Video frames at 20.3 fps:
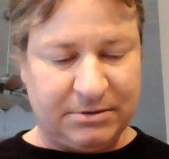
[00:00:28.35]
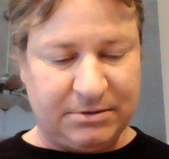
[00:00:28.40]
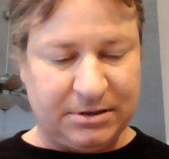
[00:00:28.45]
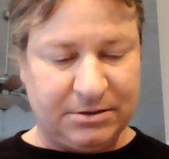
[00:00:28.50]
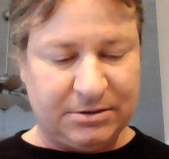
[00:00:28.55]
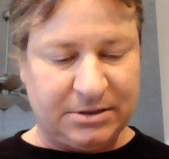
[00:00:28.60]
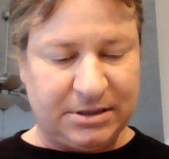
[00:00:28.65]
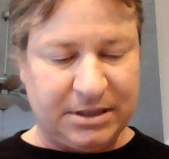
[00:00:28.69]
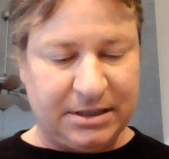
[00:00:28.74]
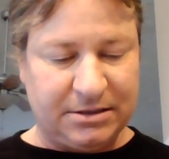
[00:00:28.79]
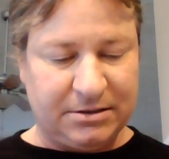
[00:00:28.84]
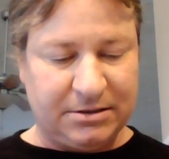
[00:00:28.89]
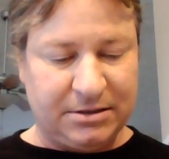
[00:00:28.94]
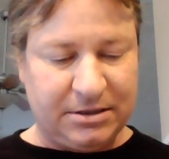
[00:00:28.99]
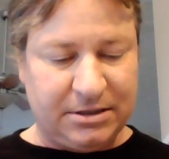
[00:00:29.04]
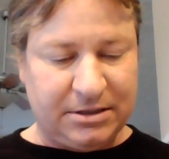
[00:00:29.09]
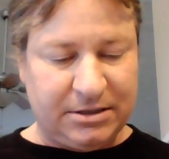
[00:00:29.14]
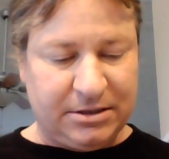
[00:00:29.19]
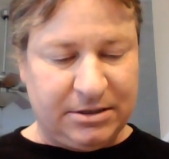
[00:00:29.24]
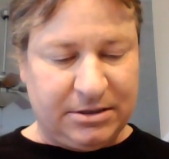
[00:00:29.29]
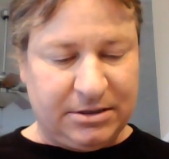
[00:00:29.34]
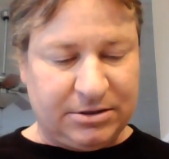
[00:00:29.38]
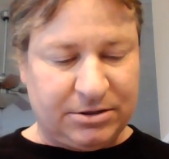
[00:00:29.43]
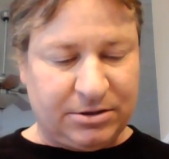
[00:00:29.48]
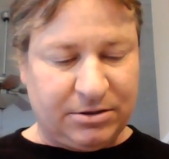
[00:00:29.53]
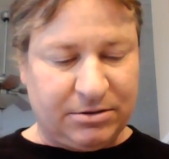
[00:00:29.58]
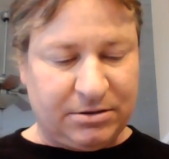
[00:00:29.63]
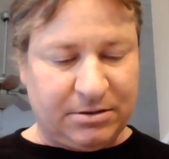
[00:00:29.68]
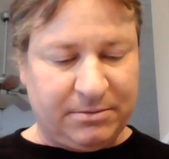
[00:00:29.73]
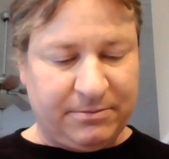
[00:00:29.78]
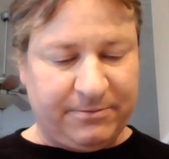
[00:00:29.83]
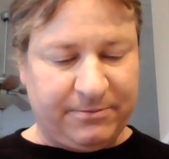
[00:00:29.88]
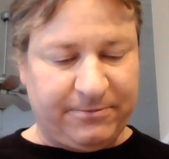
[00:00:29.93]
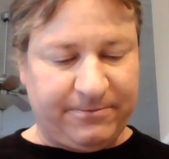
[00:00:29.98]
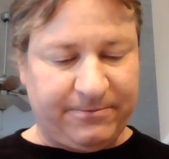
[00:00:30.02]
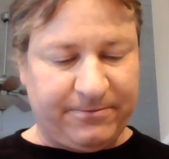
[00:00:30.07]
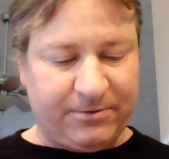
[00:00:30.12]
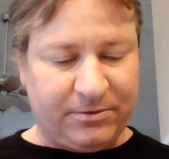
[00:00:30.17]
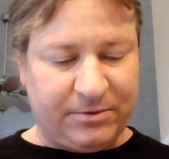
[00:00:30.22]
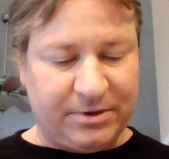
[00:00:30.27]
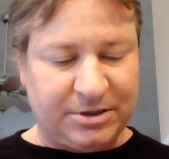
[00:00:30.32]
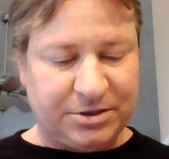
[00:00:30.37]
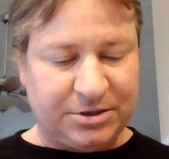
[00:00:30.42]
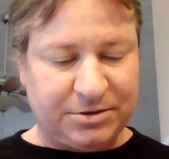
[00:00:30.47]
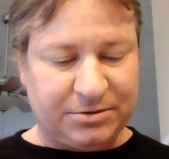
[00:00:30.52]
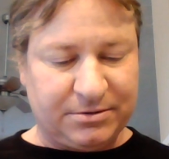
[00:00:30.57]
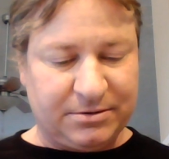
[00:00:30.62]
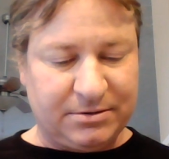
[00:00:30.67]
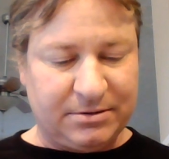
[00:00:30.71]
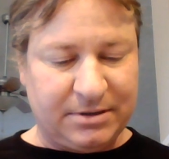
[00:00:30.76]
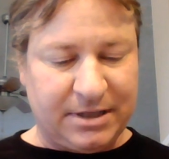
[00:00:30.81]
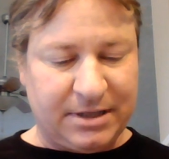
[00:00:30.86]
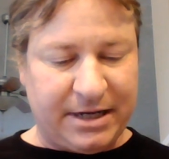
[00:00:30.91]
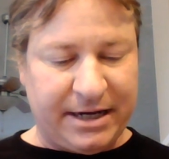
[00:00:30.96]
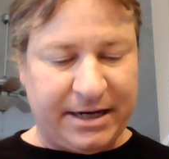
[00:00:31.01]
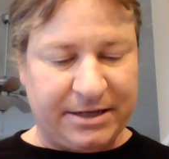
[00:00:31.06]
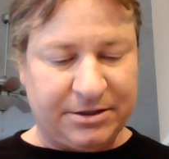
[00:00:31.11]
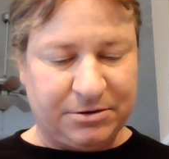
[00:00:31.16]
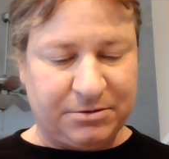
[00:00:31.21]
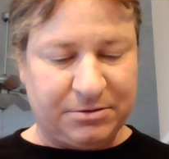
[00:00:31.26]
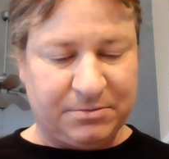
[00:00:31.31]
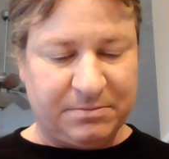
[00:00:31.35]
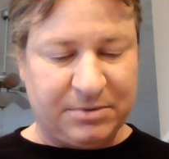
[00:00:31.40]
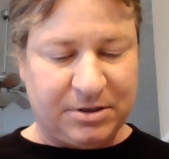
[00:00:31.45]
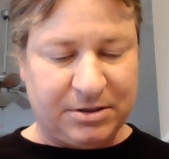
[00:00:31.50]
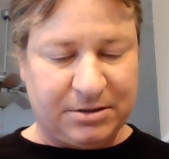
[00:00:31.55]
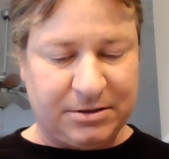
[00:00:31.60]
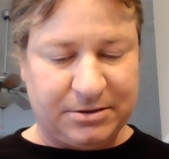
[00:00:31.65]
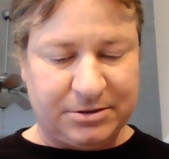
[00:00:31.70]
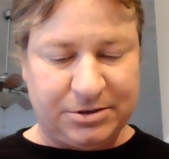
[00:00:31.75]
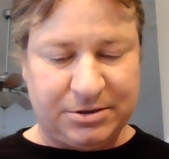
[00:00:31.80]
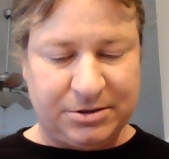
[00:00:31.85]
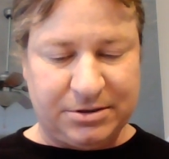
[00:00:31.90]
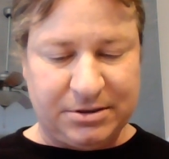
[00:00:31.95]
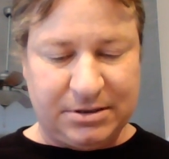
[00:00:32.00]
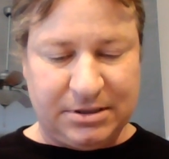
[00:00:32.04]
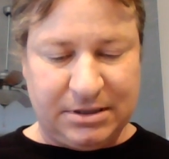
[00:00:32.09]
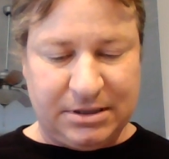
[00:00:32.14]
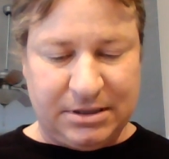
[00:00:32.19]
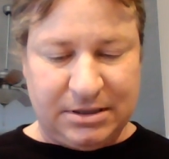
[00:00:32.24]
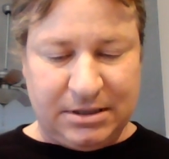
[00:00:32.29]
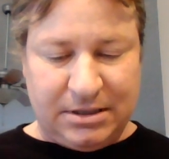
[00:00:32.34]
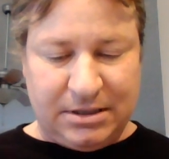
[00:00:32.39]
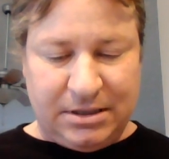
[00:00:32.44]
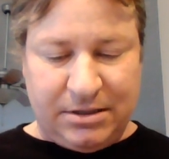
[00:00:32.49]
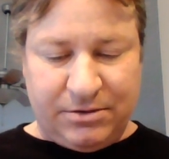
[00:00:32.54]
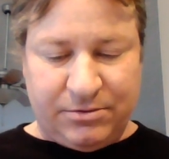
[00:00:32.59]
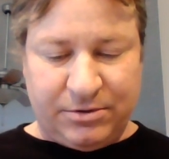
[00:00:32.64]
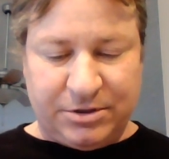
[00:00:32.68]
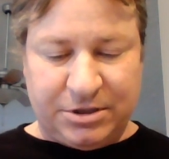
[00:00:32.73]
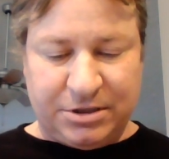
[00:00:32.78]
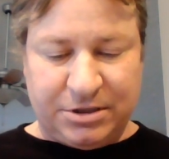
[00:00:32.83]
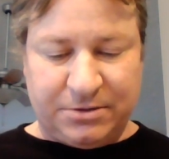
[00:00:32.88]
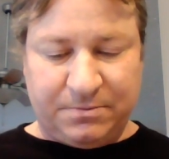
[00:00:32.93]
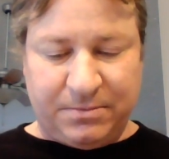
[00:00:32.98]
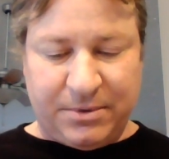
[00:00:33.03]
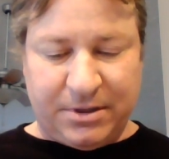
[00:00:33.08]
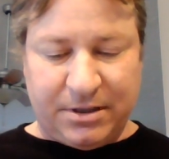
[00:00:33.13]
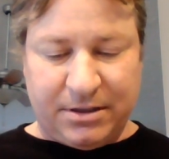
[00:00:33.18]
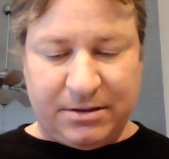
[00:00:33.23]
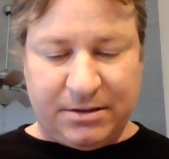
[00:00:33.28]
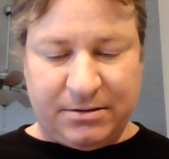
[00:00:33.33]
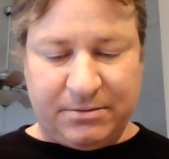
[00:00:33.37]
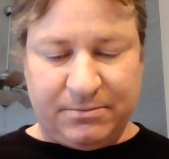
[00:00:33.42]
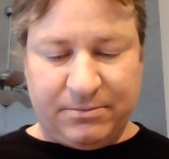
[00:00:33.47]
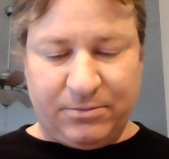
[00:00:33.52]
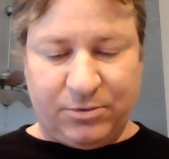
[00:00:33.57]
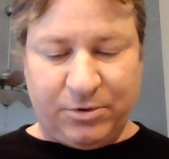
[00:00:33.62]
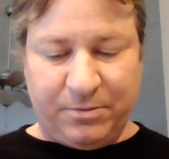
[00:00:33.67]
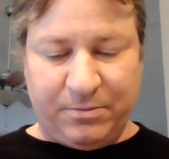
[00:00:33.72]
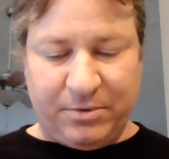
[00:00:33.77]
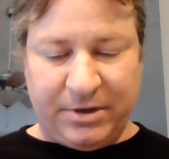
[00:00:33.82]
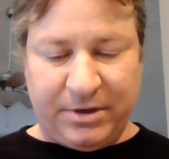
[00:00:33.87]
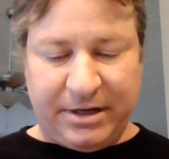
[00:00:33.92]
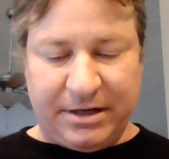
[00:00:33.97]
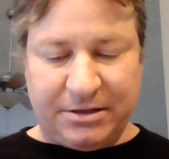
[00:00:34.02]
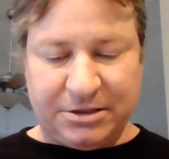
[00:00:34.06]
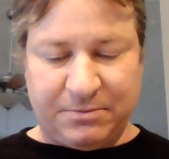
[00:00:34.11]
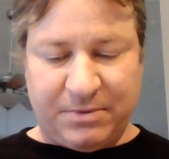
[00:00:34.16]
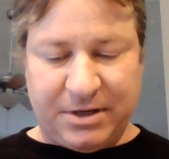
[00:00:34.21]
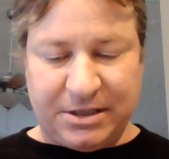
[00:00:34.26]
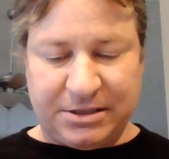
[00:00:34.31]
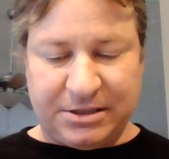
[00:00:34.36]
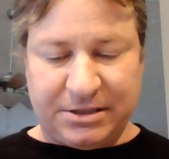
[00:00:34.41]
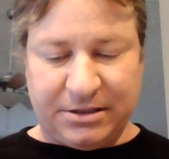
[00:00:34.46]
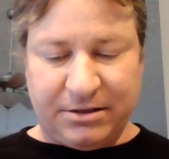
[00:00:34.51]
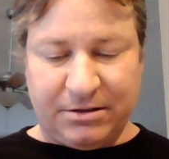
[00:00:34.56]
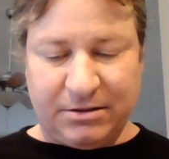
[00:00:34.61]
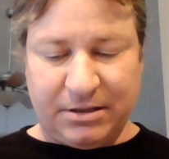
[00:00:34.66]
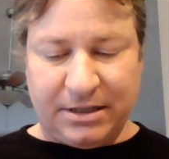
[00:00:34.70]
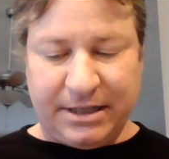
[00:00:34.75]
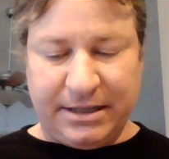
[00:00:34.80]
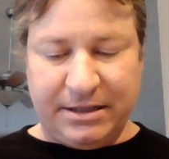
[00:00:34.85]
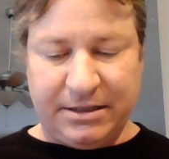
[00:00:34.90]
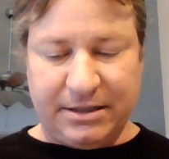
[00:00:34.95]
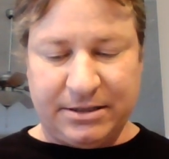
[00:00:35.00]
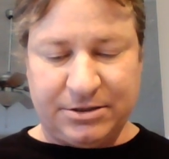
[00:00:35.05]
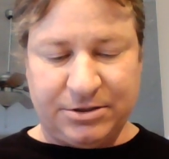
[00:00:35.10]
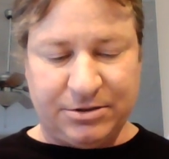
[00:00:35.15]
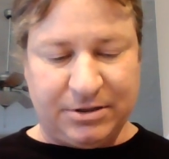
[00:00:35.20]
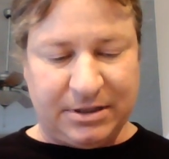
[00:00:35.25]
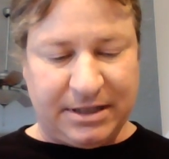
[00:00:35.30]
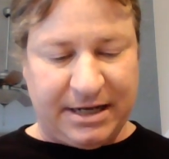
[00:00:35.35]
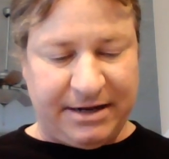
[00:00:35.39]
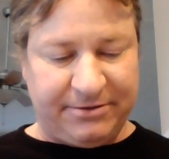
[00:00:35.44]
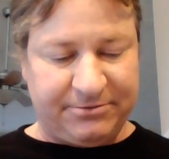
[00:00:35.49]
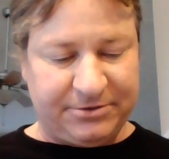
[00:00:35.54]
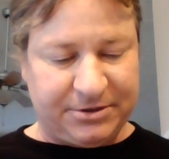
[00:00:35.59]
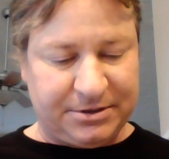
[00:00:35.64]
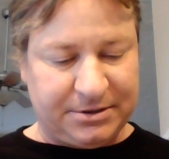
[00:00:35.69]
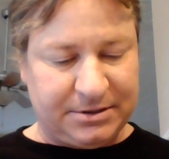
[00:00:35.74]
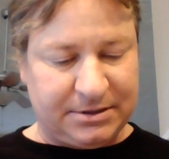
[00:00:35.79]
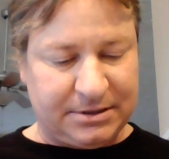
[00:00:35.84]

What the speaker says: There's a circumferential annular bulge which is more pronounced posteriorly and to the left.